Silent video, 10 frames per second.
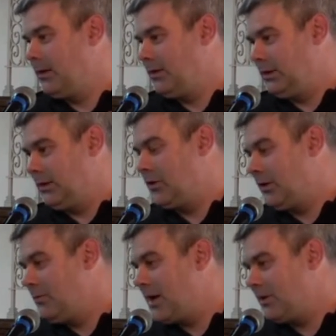
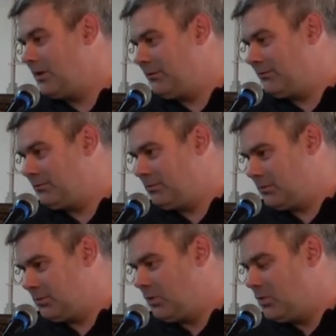amount of
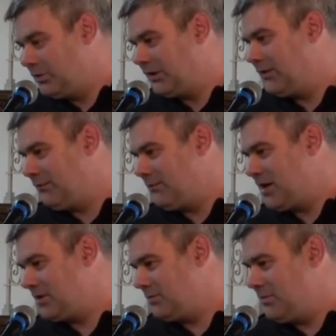calls and
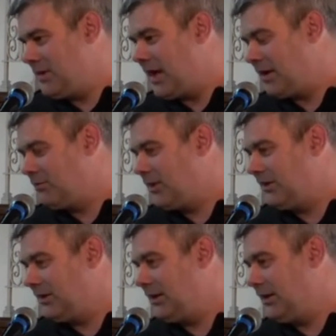information we've been getting
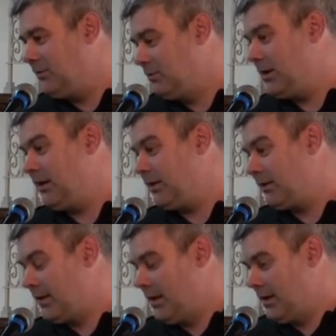recently
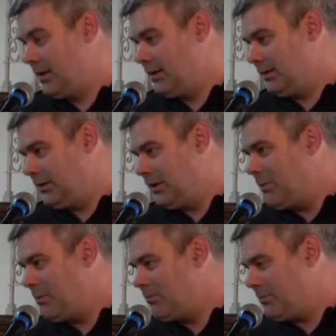with,
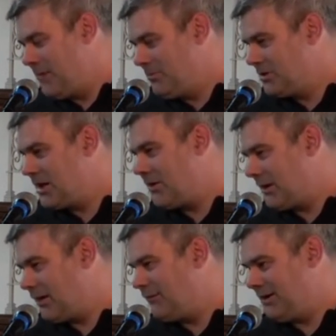people
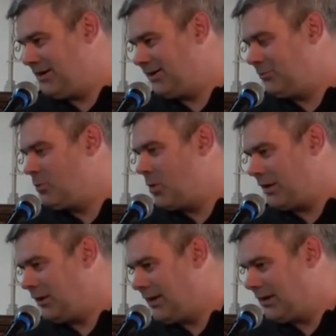sharing their fears and what
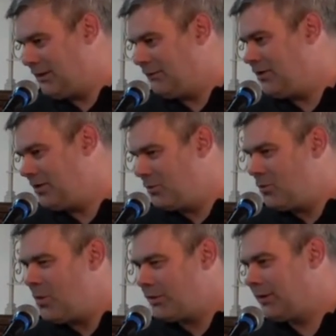they think they've heard or
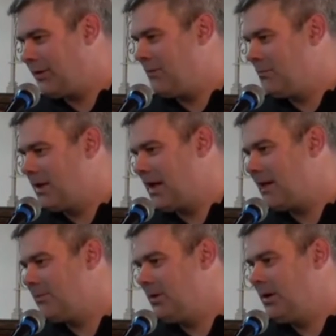what they think might
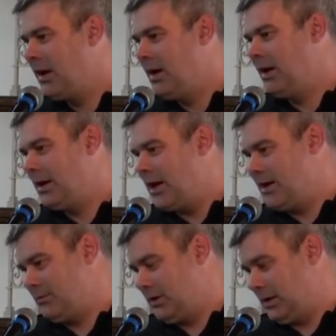happen.
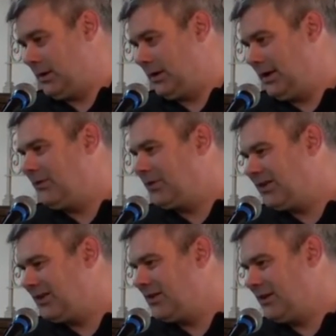And it gives
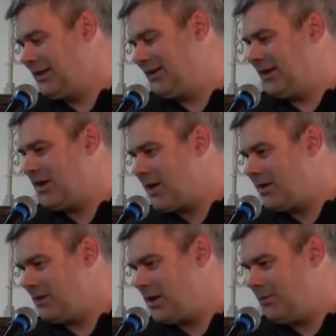us an idea to go
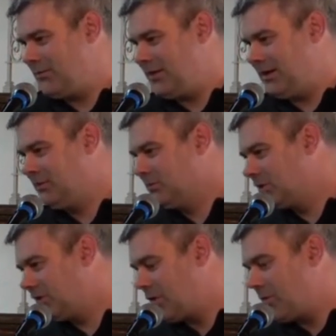out and hopefully
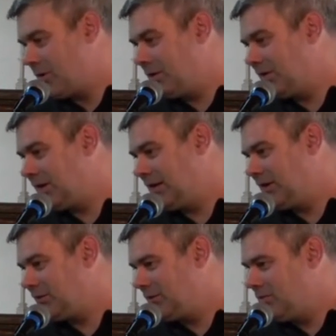stop those
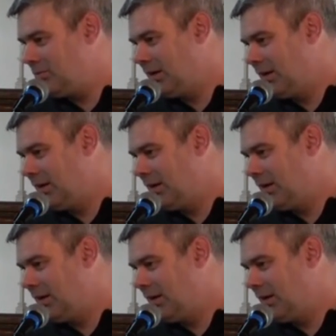things from